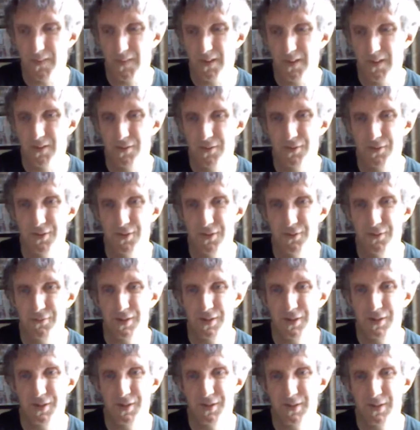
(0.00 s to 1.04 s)
let's
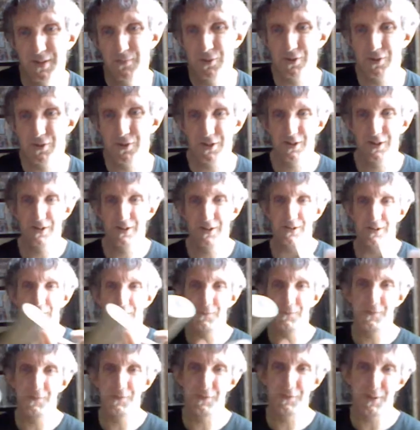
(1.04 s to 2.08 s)
have a look. I've just
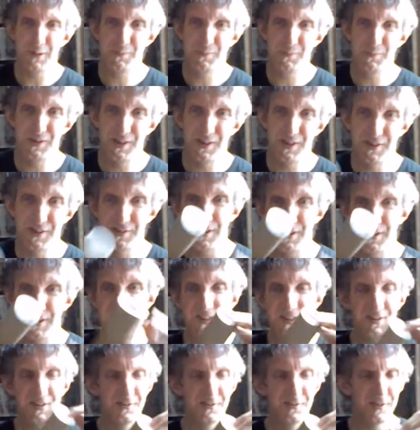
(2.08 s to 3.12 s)
opened this end,
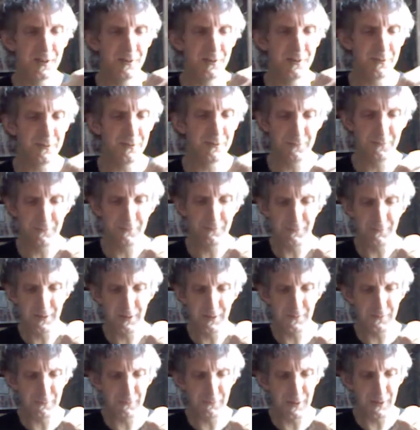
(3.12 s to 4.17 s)
so if
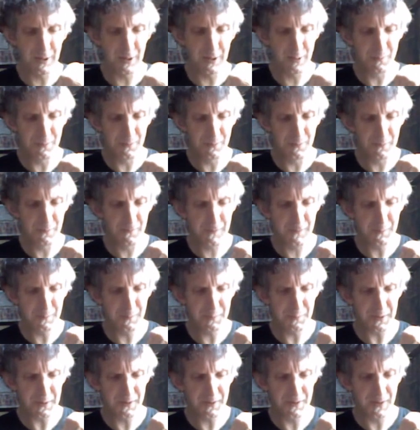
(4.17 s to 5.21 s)
we flip
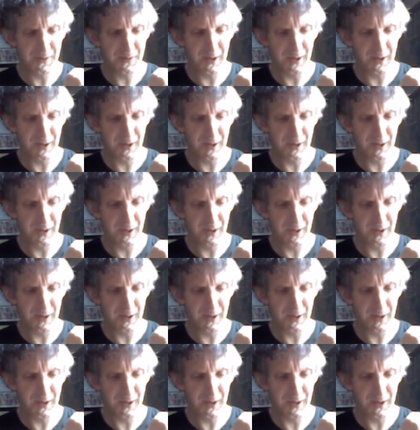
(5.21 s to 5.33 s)
the